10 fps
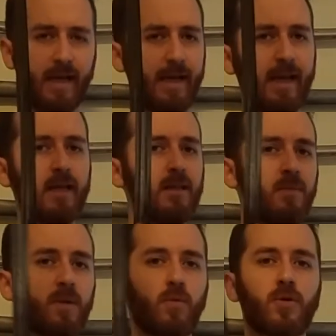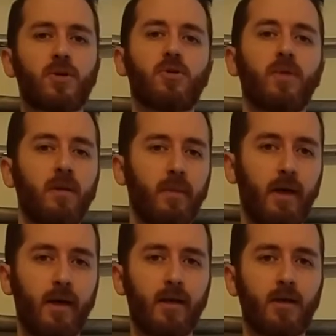and again a little bit more
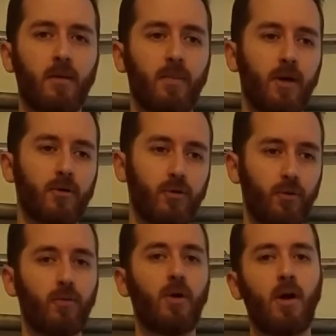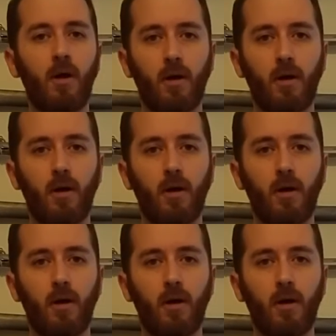streamlined compared to